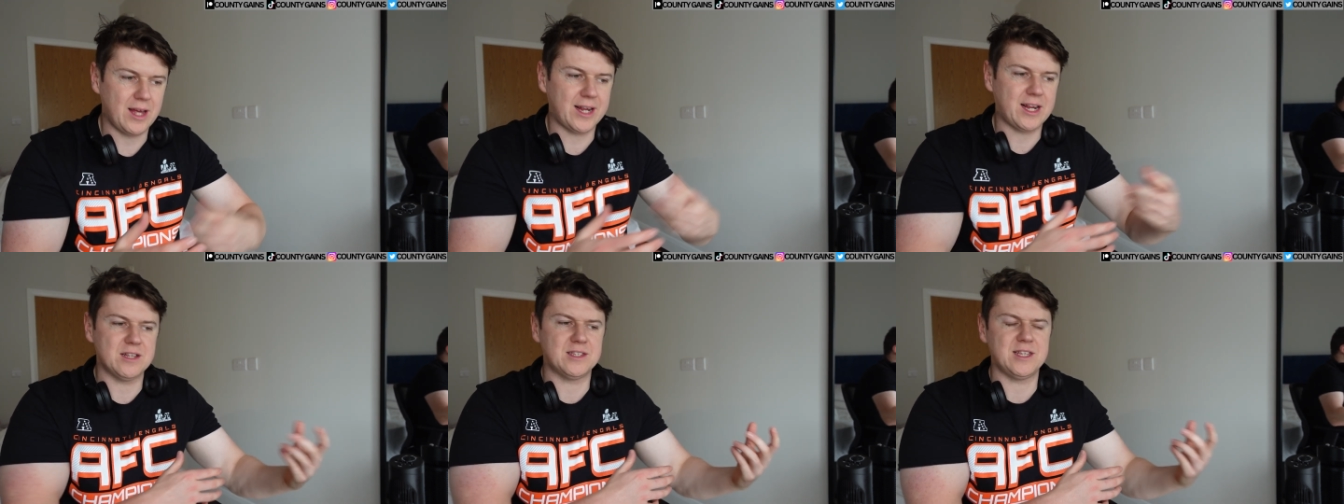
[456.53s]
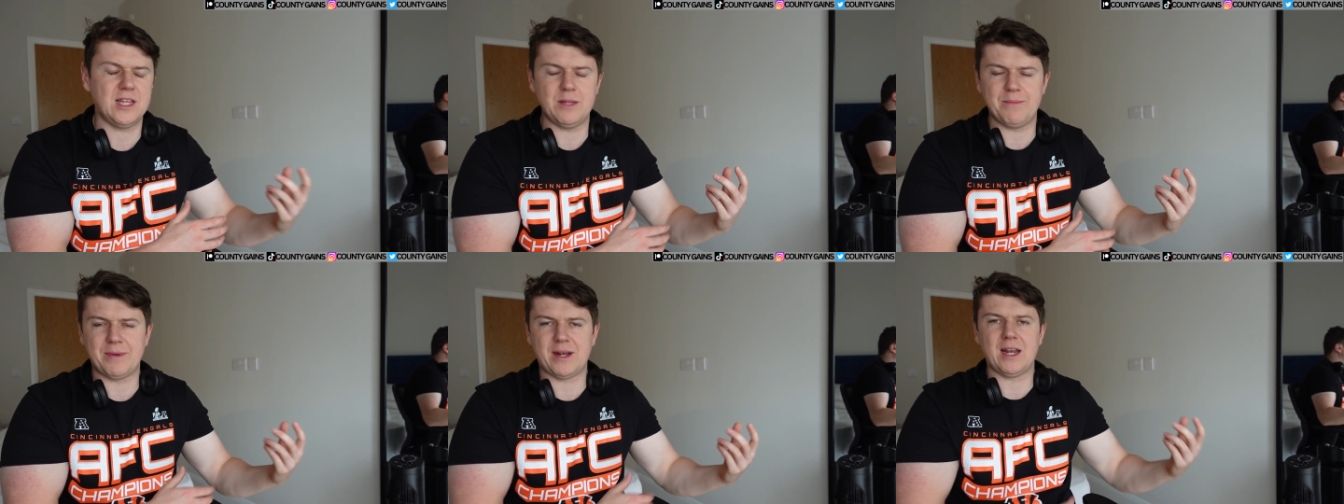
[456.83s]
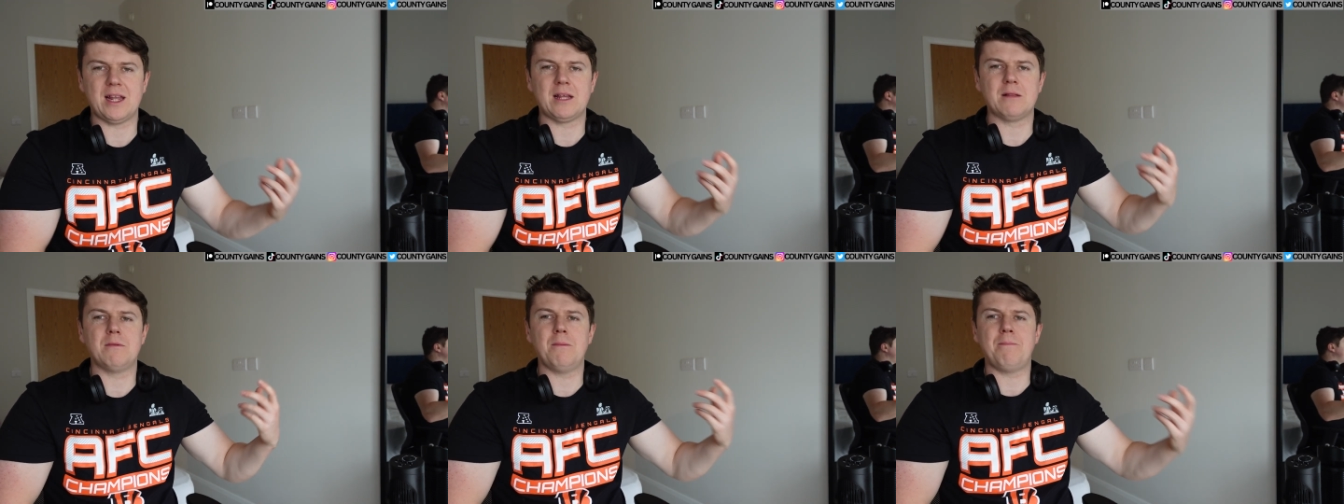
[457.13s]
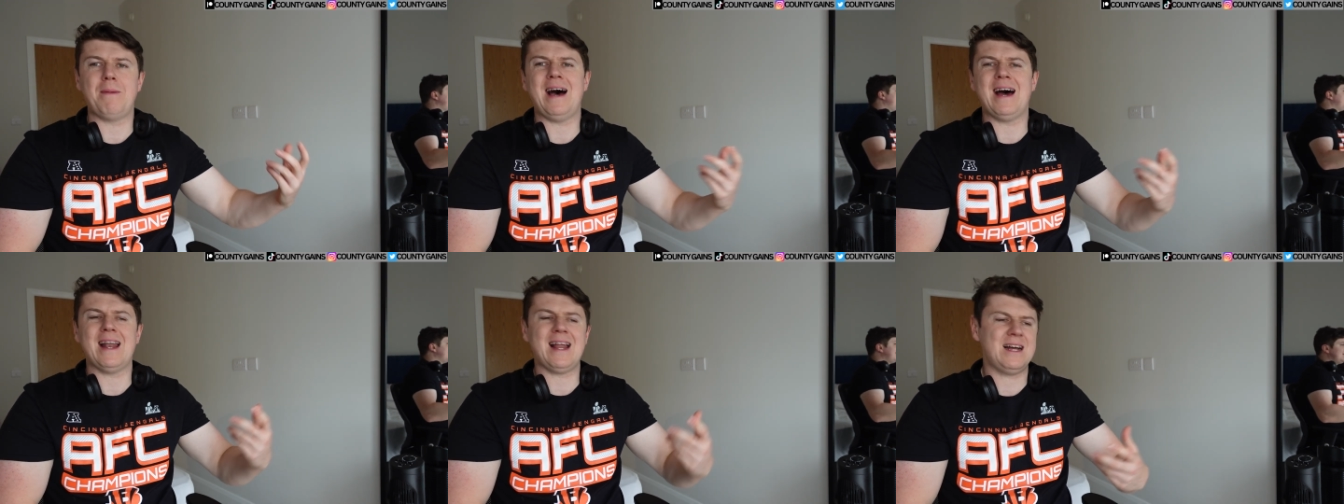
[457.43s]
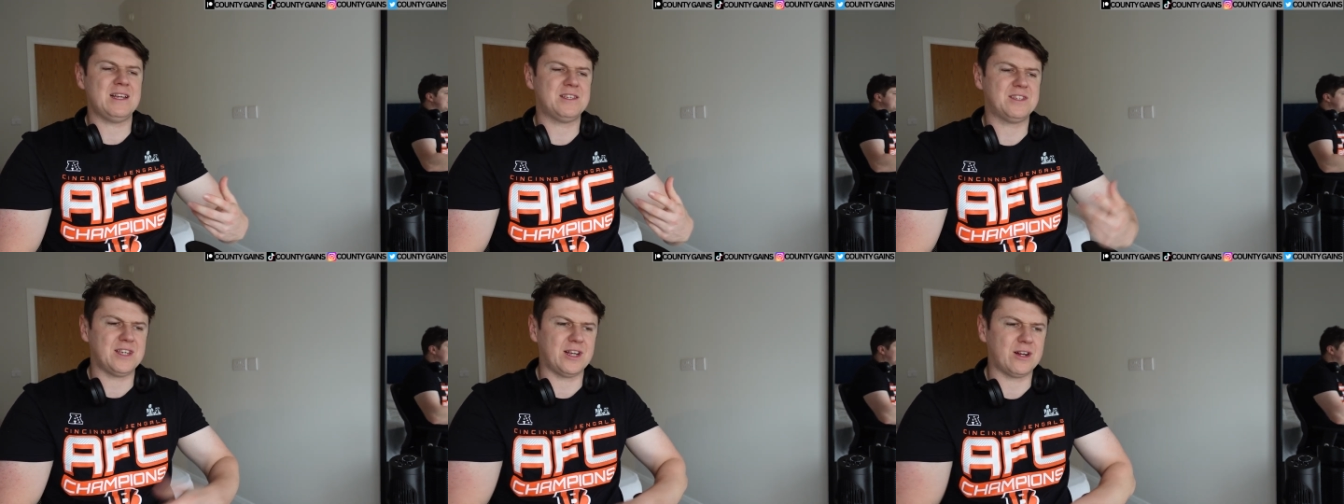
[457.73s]
Like I said in the beginning, the
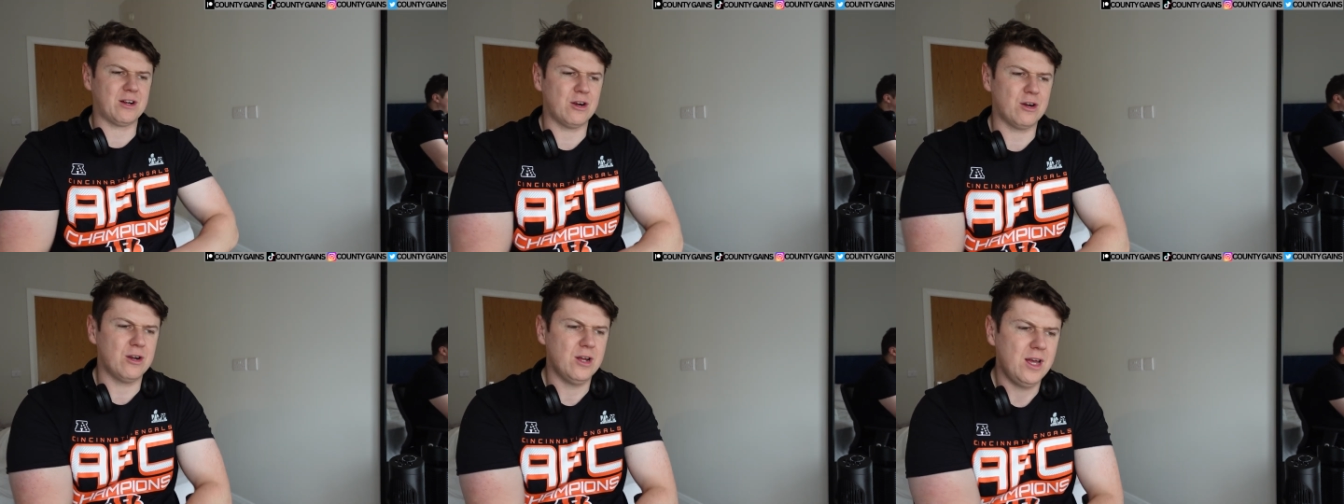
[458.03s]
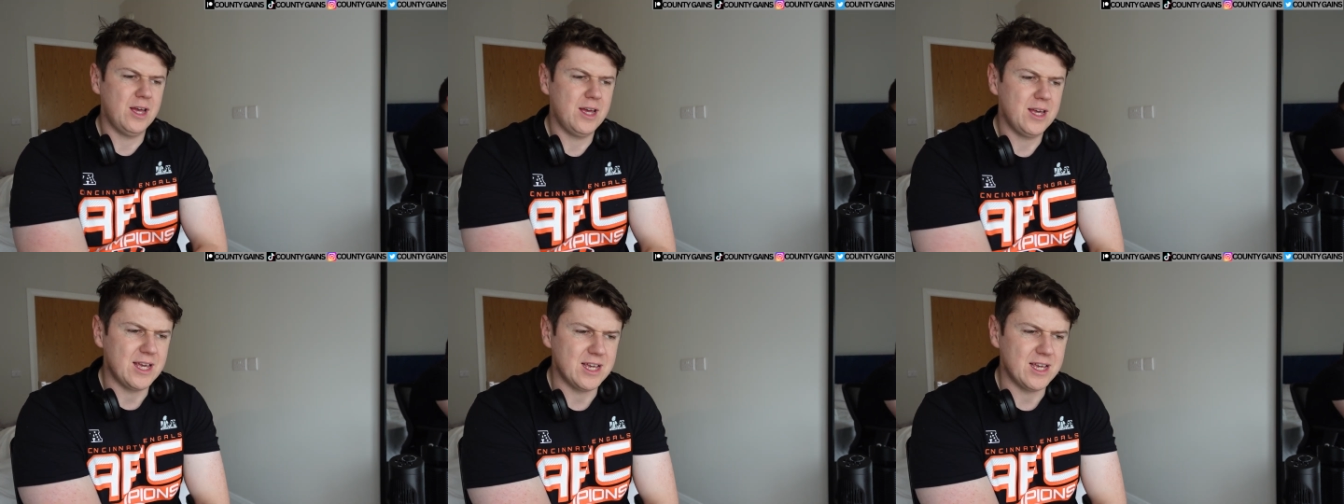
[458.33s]
Badass singer